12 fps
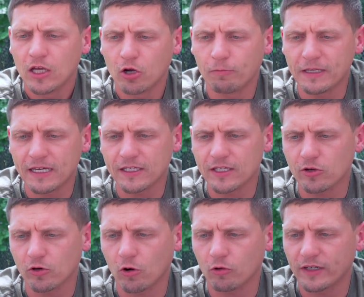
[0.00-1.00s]
He'll be a
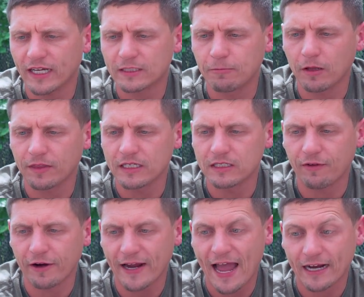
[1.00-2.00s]
year old next month and he's
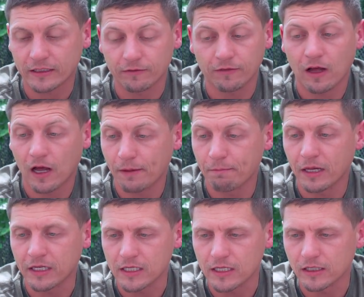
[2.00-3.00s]
very active. I
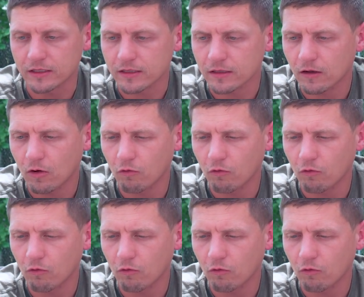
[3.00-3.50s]
bet he is.